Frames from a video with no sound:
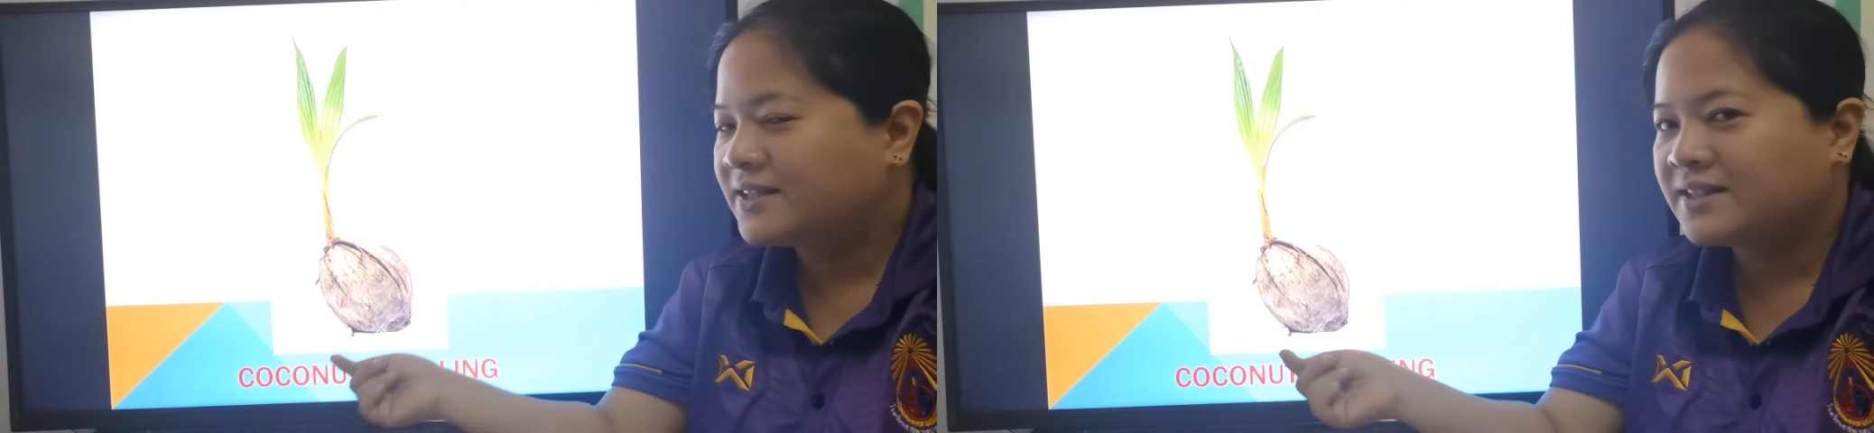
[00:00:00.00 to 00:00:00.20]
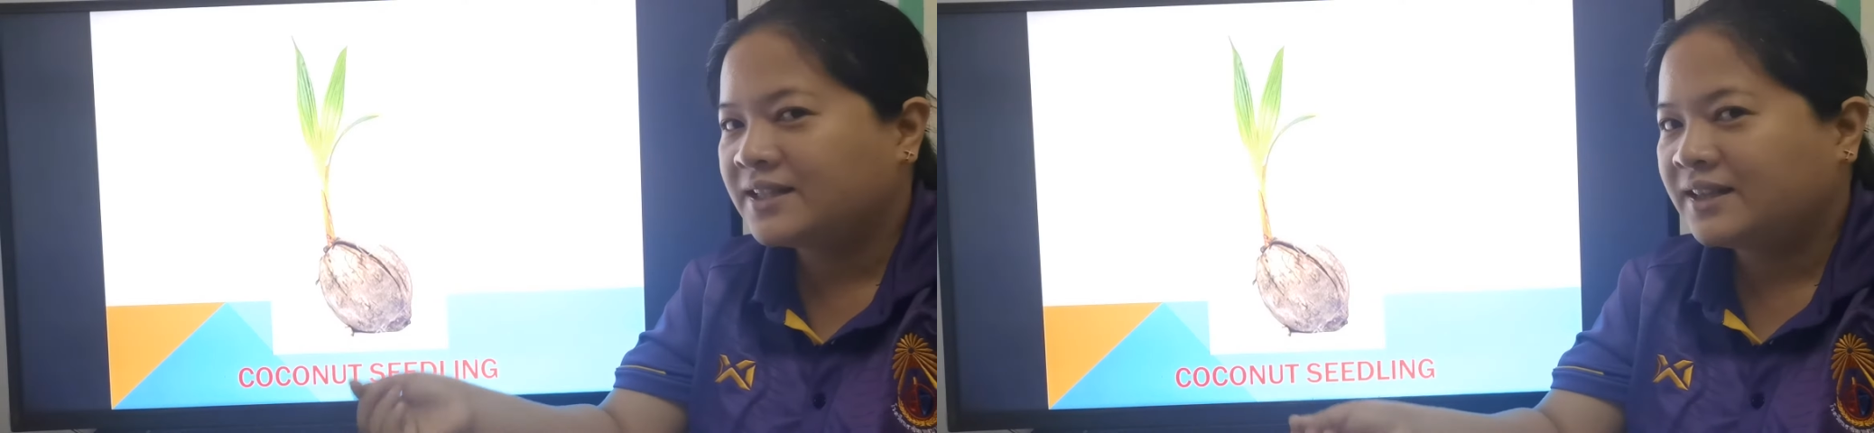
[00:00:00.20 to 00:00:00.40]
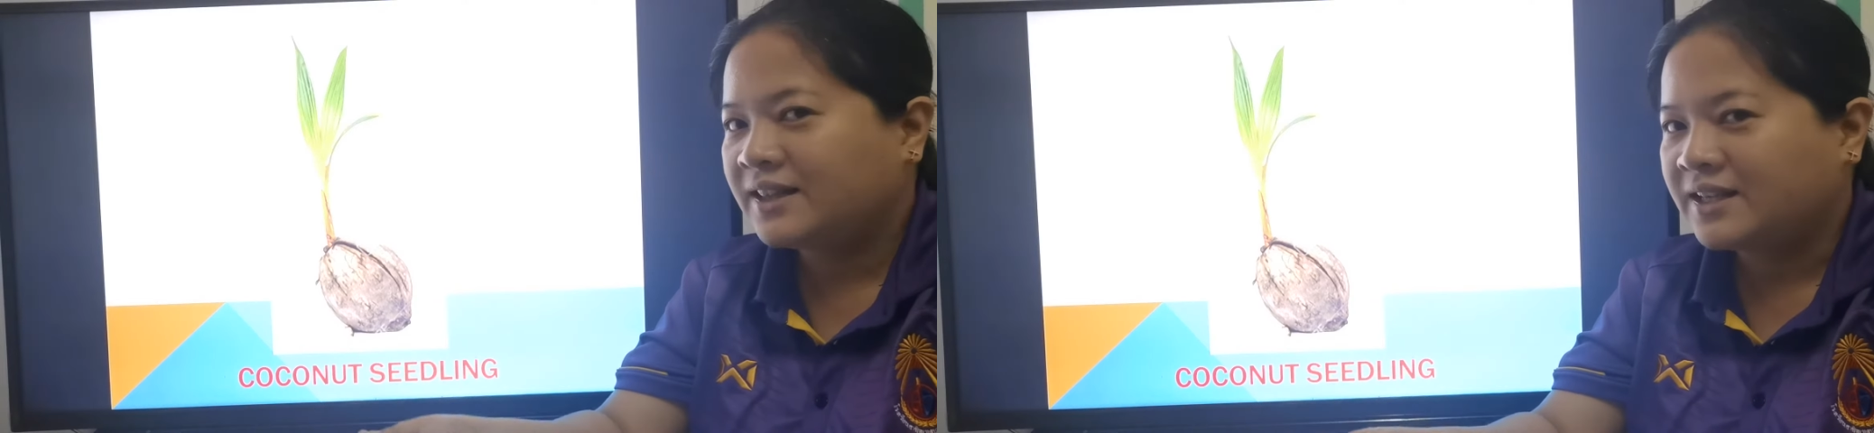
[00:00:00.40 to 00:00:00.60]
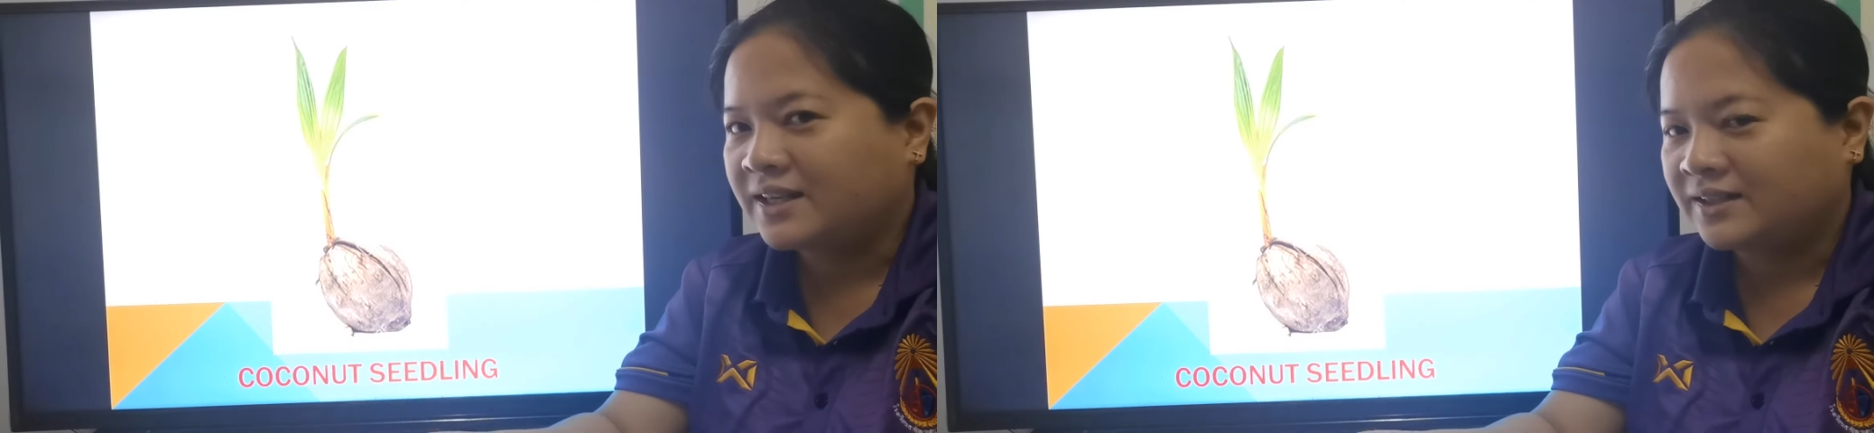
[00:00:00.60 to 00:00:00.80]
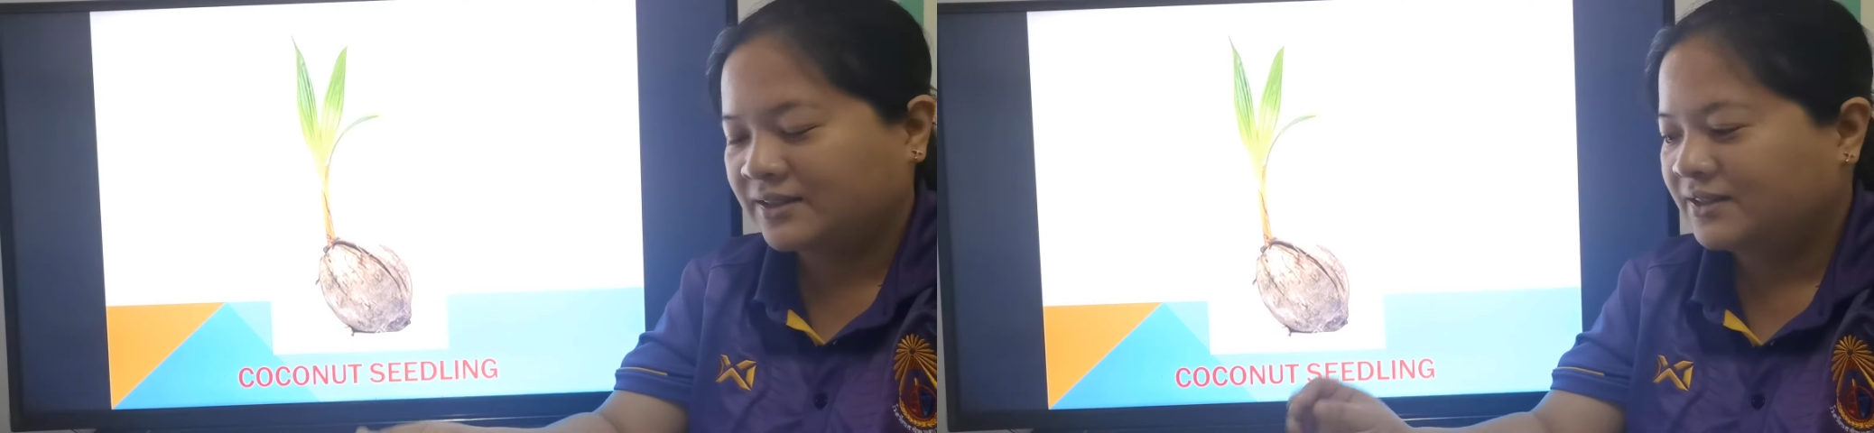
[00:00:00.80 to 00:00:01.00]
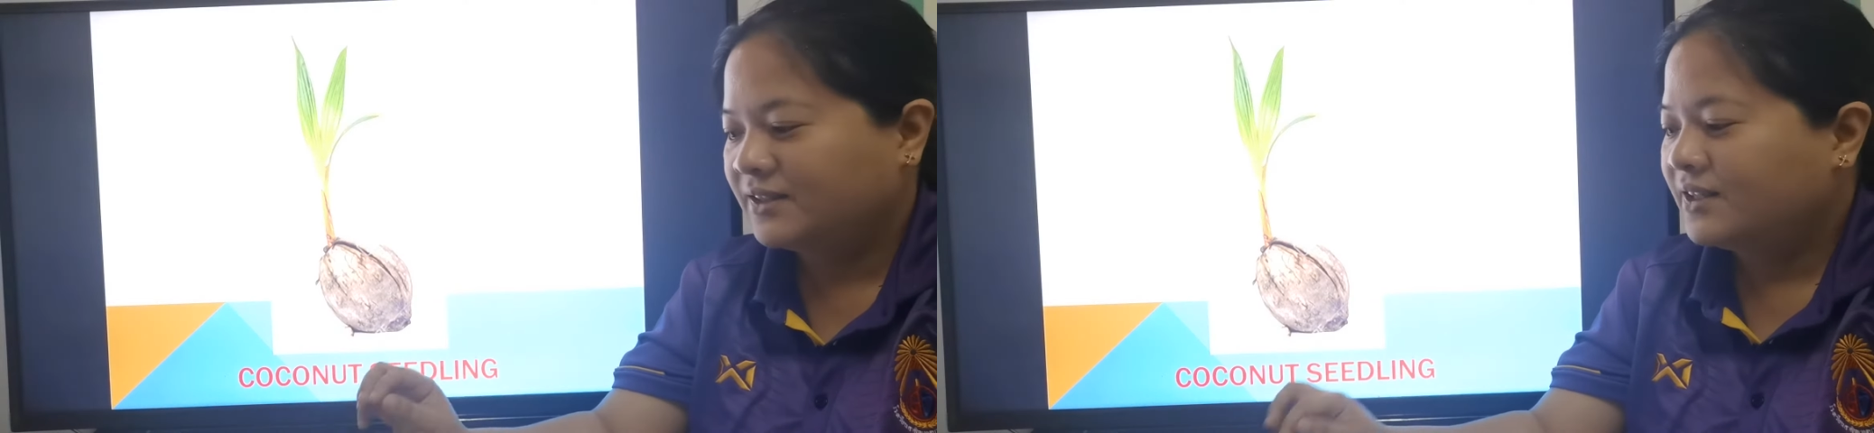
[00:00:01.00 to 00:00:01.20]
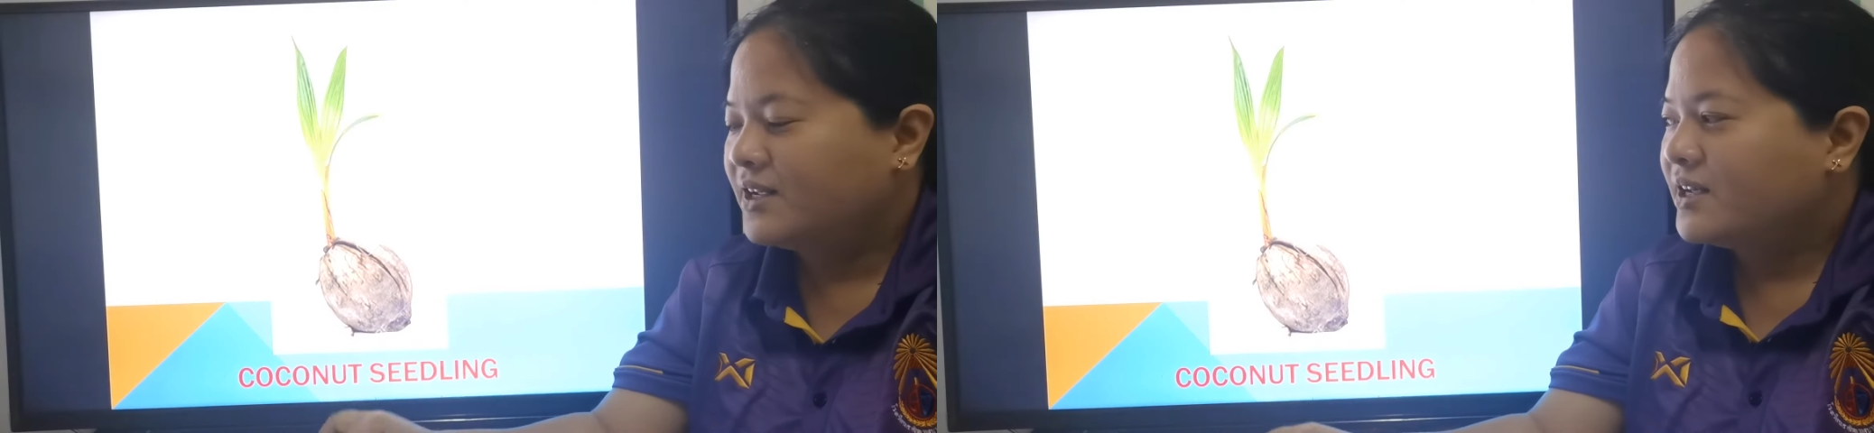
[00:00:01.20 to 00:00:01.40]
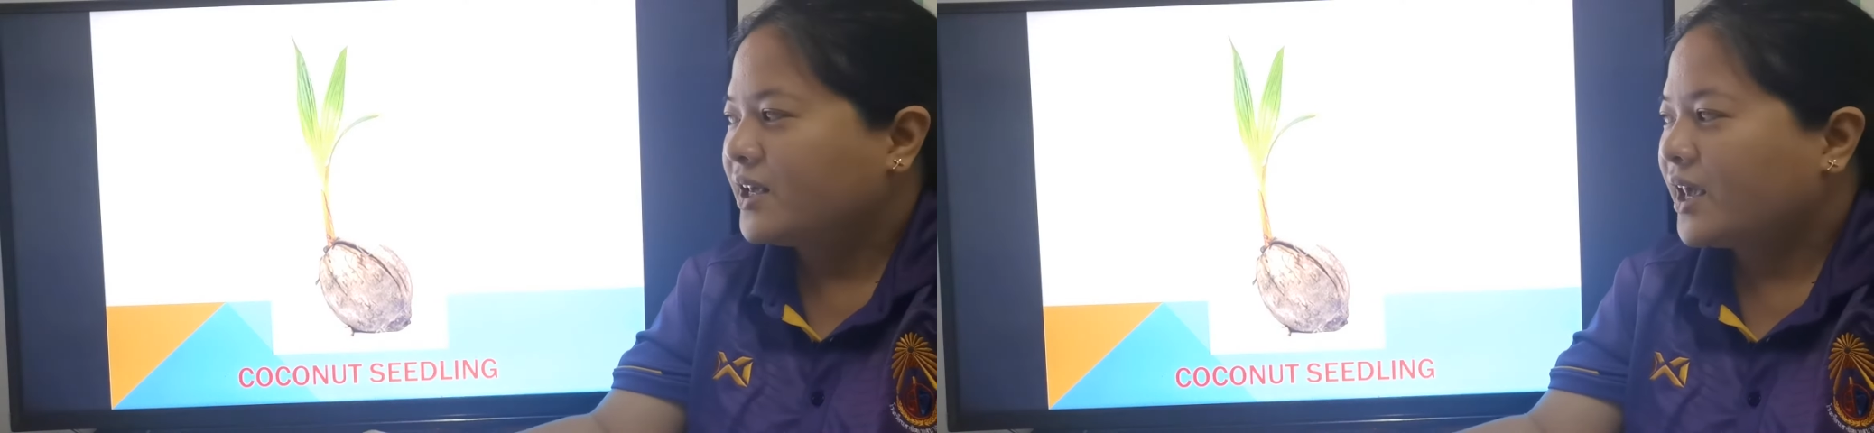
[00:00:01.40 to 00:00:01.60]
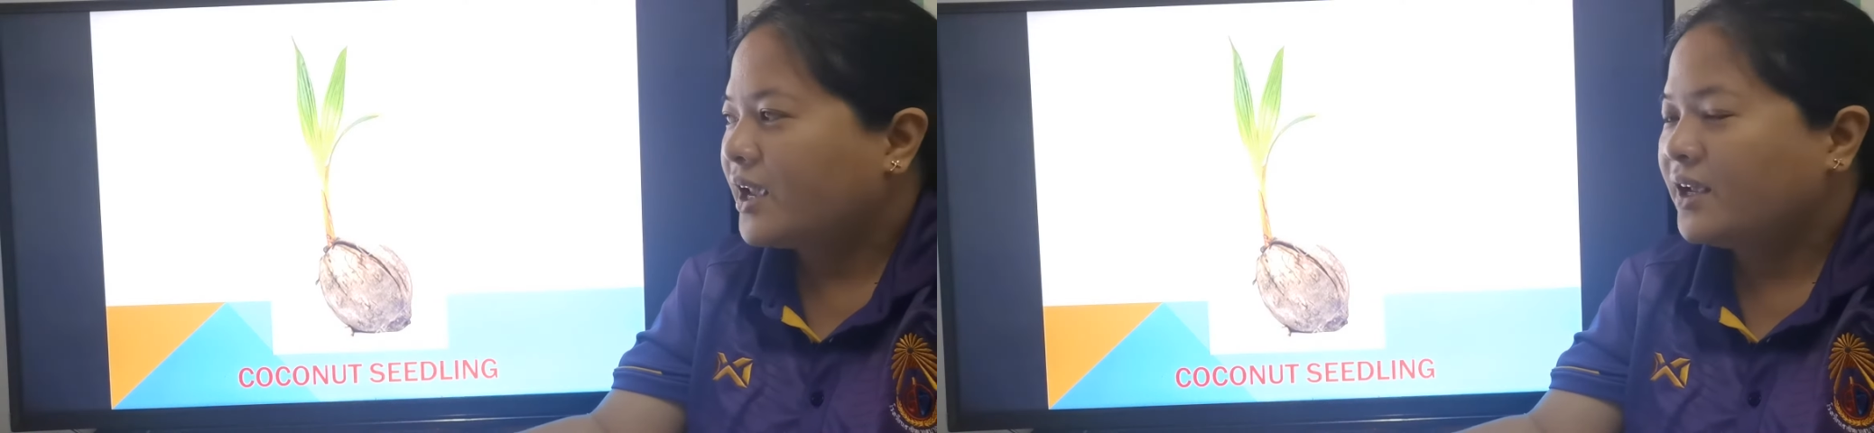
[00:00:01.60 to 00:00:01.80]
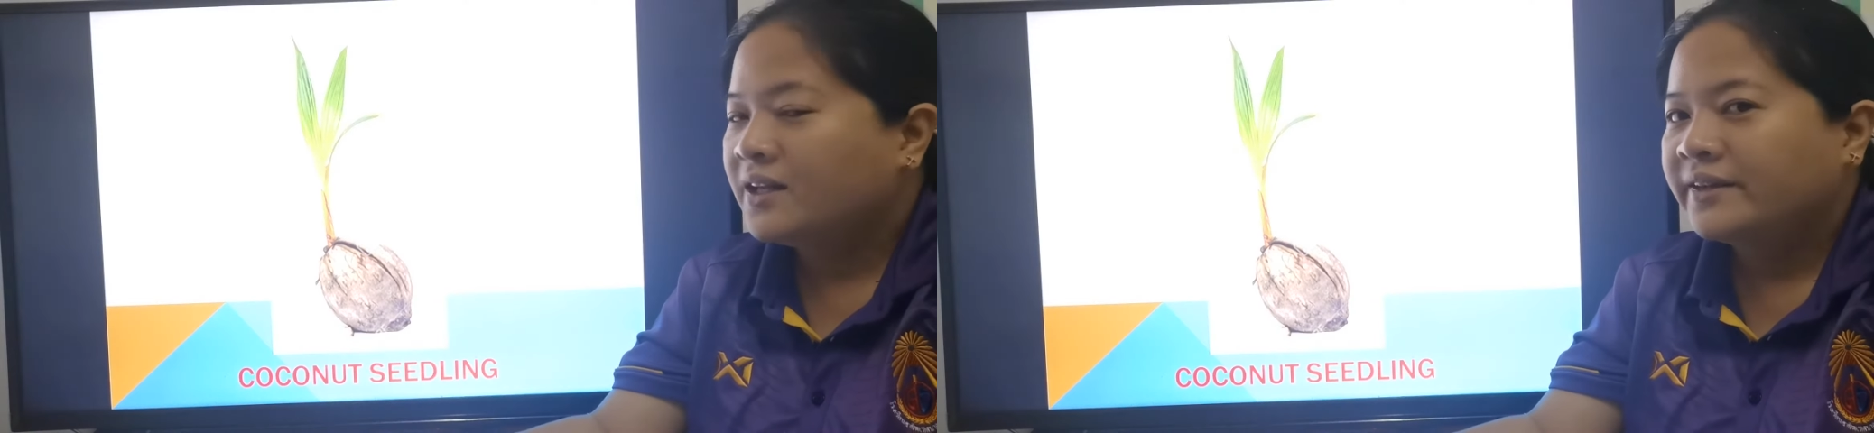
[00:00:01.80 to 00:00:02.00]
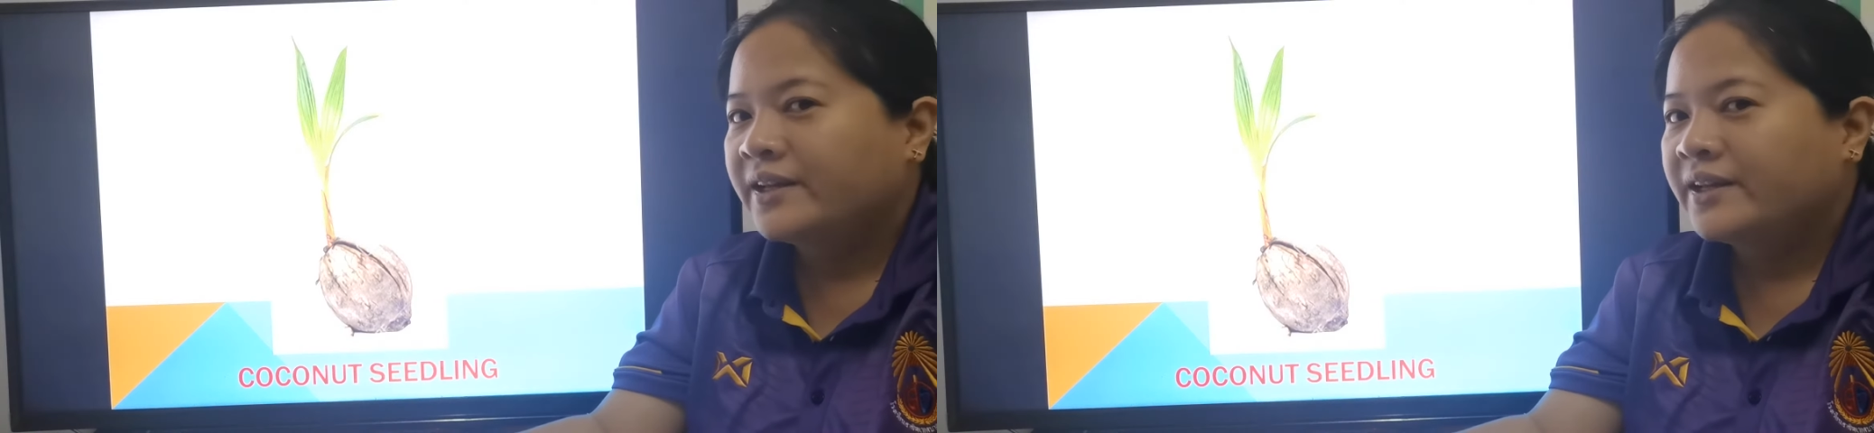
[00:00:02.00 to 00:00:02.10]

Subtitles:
seedling, okay?